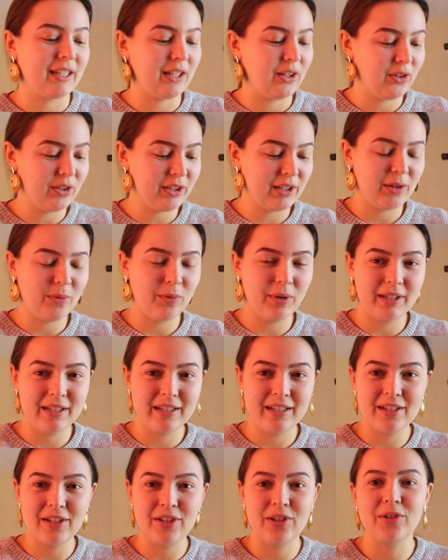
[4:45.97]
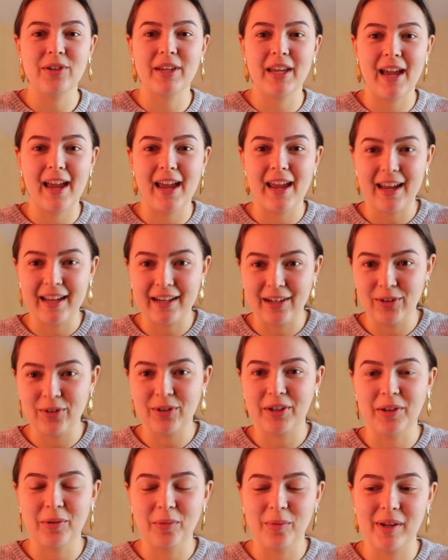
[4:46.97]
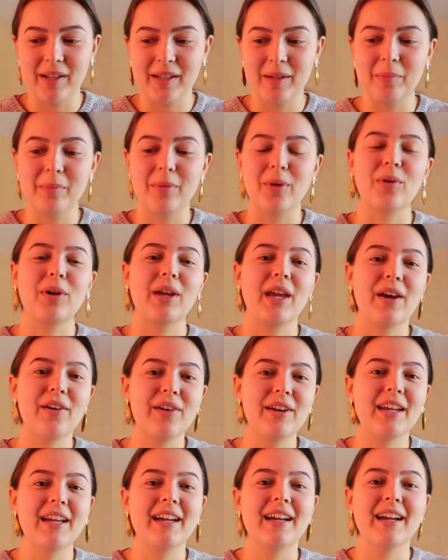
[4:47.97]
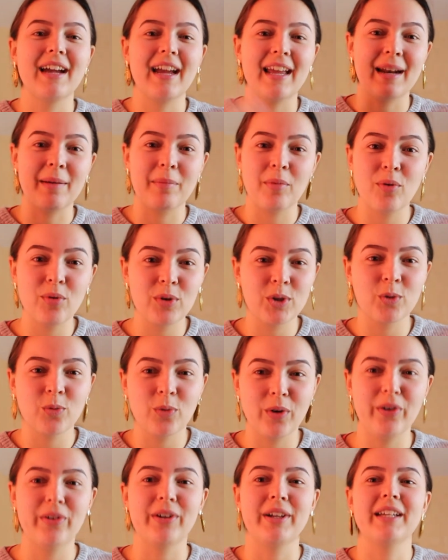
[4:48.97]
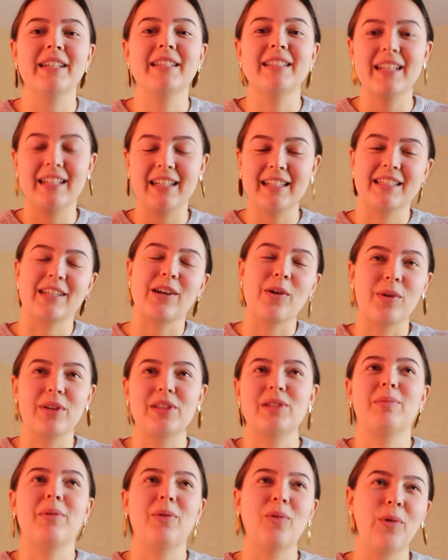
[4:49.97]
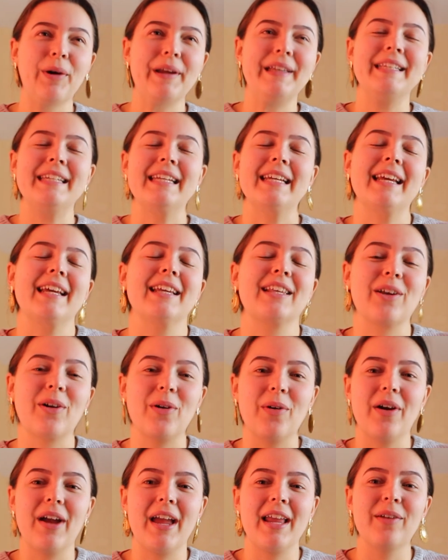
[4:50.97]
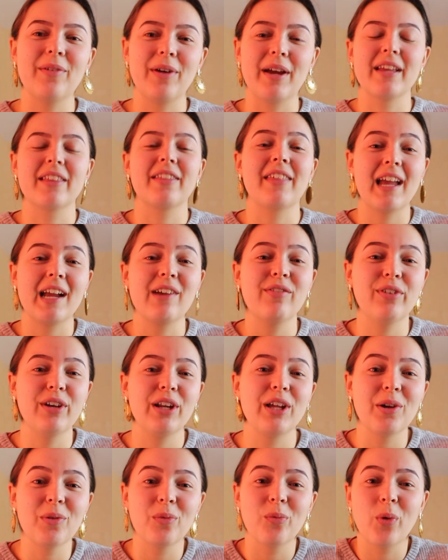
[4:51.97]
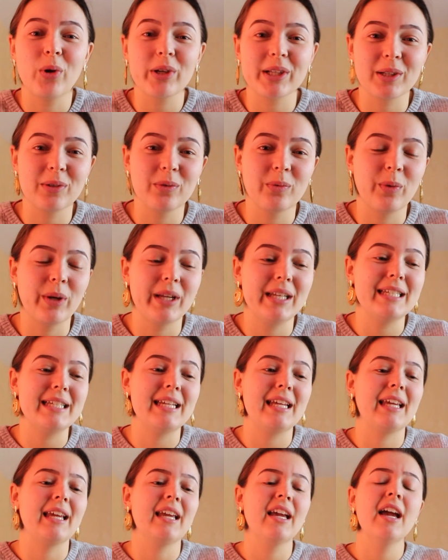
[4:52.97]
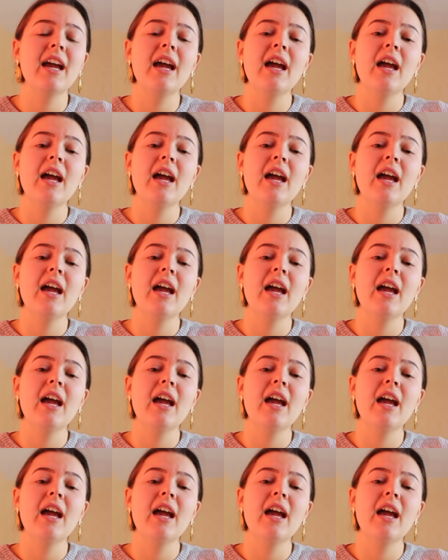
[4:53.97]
I look at the wind in the UK and I look at the wind in Bulgaria, and I'm always worried that it's going to be windy. So anyway, thankfully it wasn't windy.